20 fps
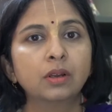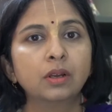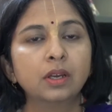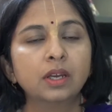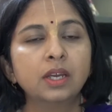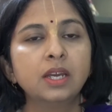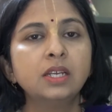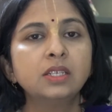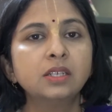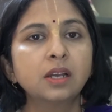
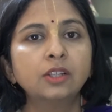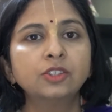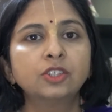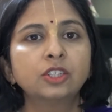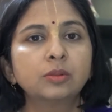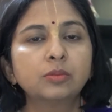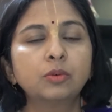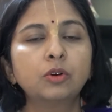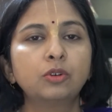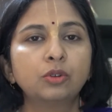He is
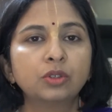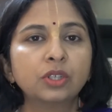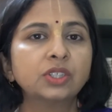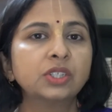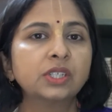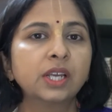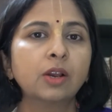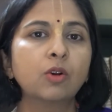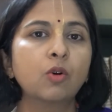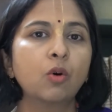answerable to the
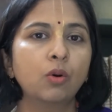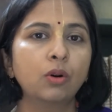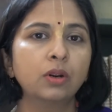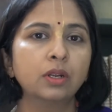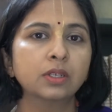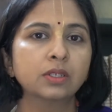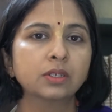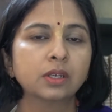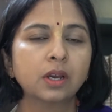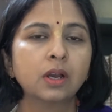
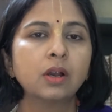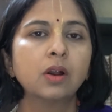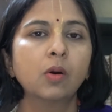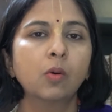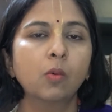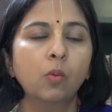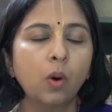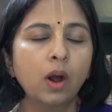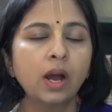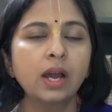stakeholders.
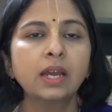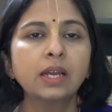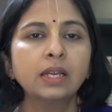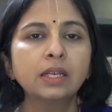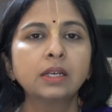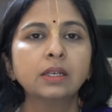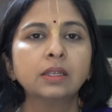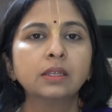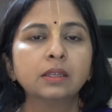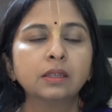Why
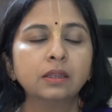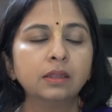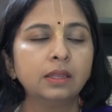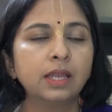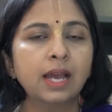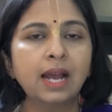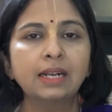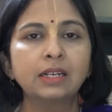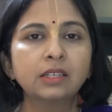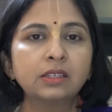
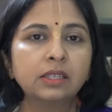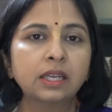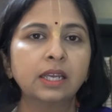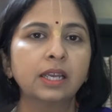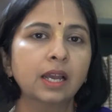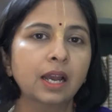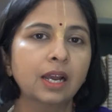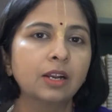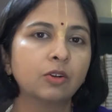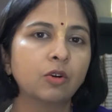that thing
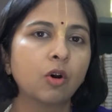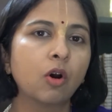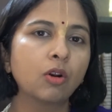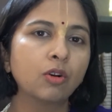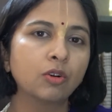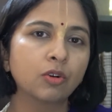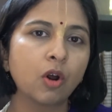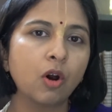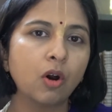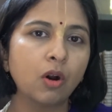had gone
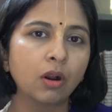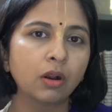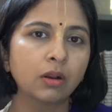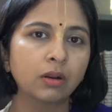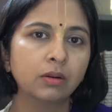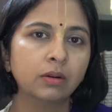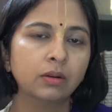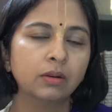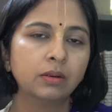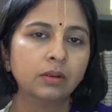wrong.
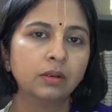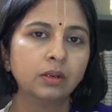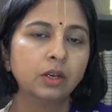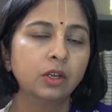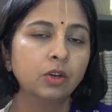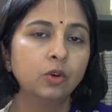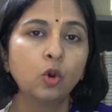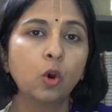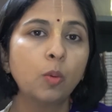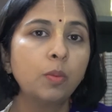
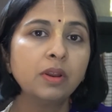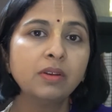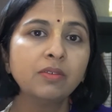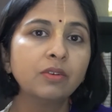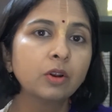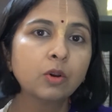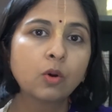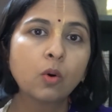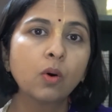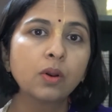Nobody
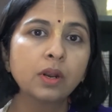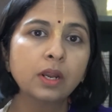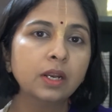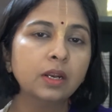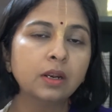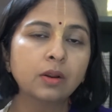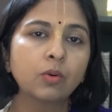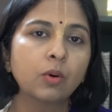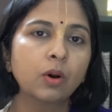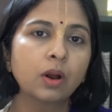will go and
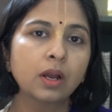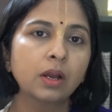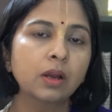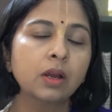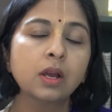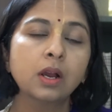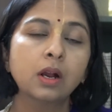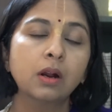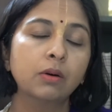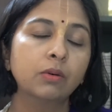inquire
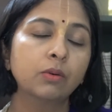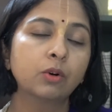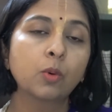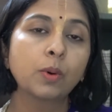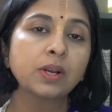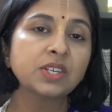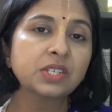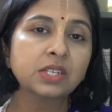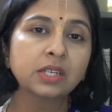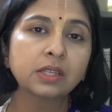or
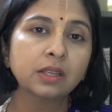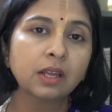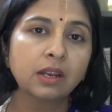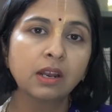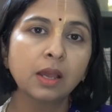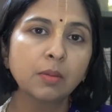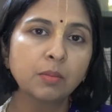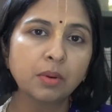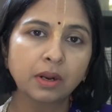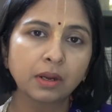question the
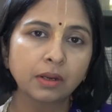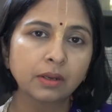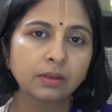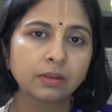laborer.